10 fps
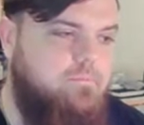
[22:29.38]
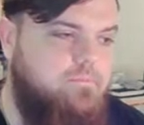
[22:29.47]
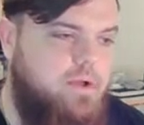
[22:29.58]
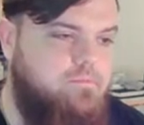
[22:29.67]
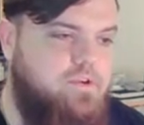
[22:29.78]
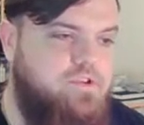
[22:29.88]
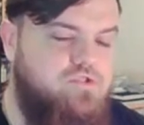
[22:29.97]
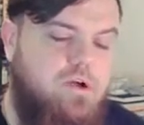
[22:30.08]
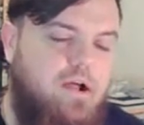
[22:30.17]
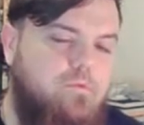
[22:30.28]
I'm going to
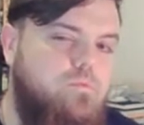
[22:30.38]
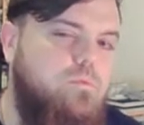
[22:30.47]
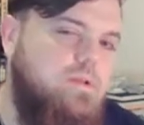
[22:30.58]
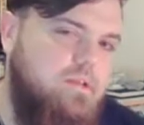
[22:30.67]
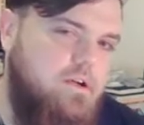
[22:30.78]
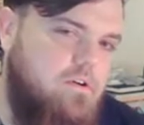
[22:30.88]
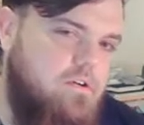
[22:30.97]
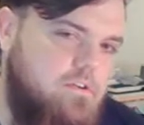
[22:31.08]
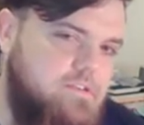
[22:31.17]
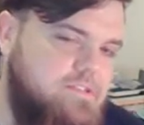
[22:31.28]
try really
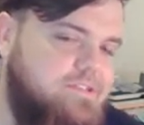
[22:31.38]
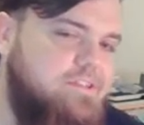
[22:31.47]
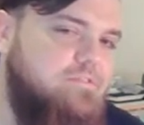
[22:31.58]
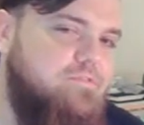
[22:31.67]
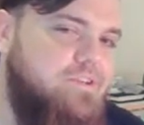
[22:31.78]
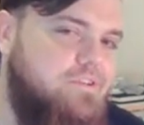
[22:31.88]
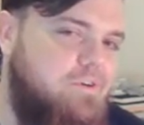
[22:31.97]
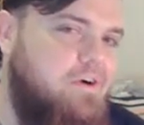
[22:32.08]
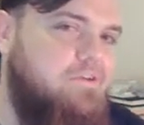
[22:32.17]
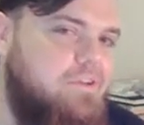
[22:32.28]
hard to get a video
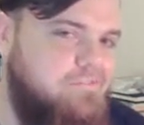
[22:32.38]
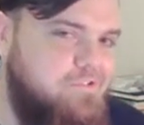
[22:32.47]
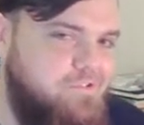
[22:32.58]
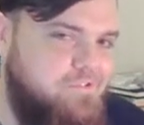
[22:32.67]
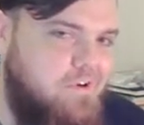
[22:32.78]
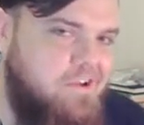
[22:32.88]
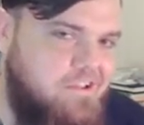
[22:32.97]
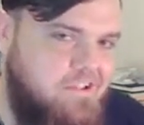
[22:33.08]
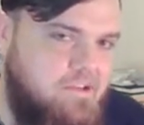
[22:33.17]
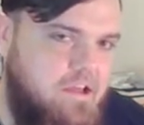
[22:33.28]
out every
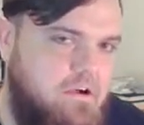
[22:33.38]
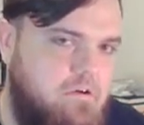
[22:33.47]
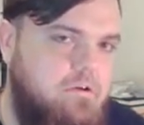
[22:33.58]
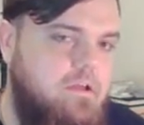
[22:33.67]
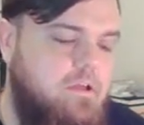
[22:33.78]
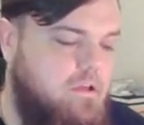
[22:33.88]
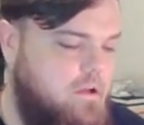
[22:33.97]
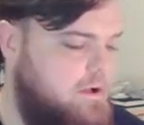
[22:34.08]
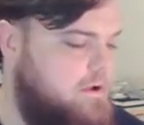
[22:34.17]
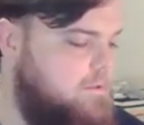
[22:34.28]
Friday now.
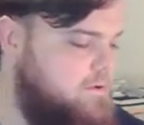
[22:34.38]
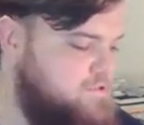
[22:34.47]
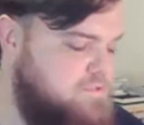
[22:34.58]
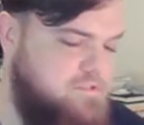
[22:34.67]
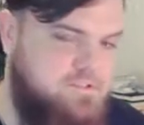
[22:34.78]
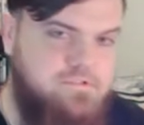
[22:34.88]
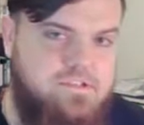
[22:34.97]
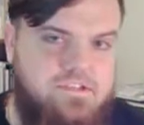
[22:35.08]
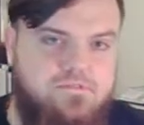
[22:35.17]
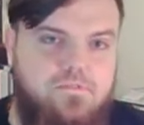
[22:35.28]
I was doing
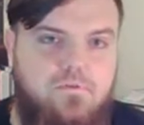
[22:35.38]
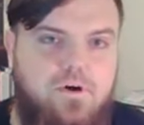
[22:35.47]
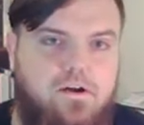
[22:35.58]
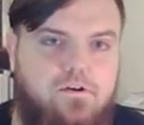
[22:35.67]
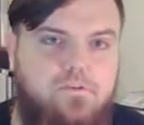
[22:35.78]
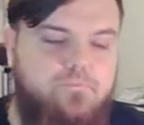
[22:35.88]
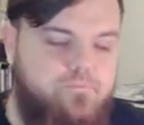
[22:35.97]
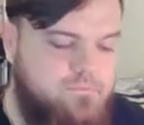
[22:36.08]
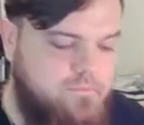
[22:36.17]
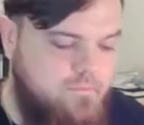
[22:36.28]
Tuesdays for a while.
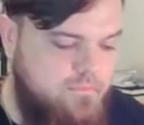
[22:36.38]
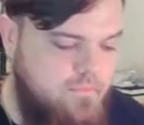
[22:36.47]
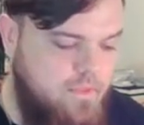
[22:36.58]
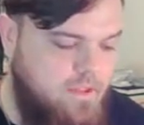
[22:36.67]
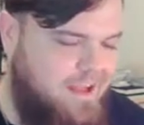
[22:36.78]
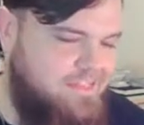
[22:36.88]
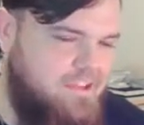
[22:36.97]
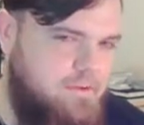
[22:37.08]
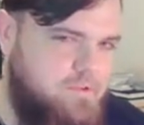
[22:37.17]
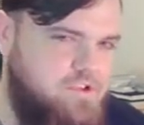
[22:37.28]
I think
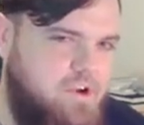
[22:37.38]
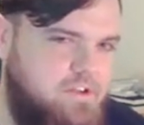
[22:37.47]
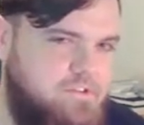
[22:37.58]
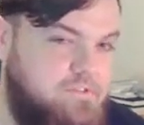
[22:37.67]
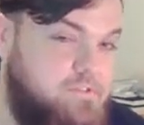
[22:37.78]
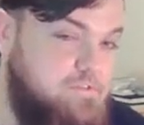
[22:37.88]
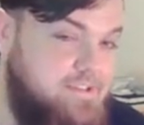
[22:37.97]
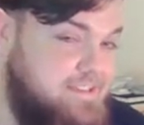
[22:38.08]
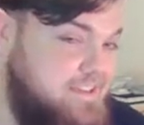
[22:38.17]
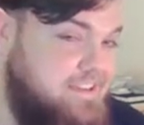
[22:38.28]
I'm going to try to do
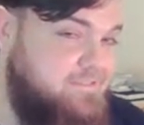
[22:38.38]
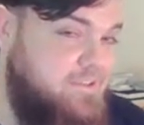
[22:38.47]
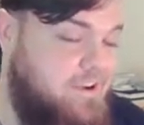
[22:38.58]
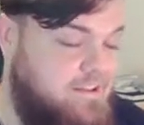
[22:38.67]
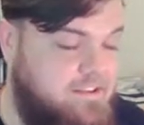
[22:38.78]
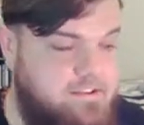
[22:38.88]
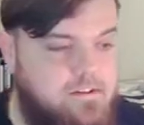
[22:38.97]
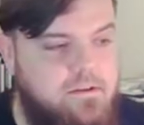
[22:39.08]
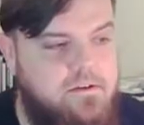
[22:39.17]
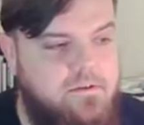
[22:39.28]
Tuesdays and Friday,
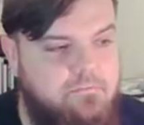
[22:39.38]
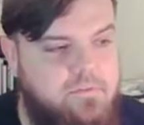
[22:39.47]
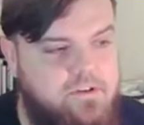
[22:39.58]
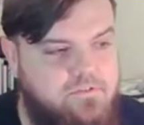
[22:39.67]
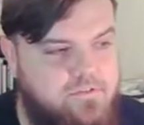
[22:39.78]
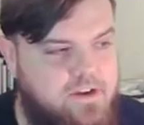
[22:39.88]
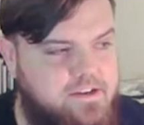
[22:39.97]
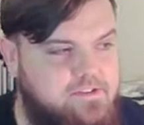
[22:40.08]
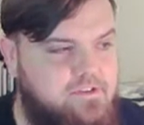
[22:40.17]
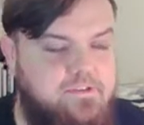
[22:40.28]
but
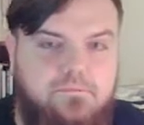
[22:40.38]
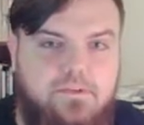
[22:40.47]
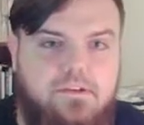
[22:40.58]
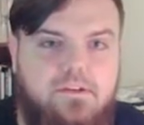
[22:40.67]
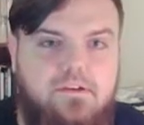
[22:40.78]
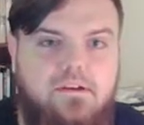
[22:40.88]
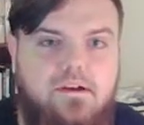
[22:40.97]
Fridays are going to be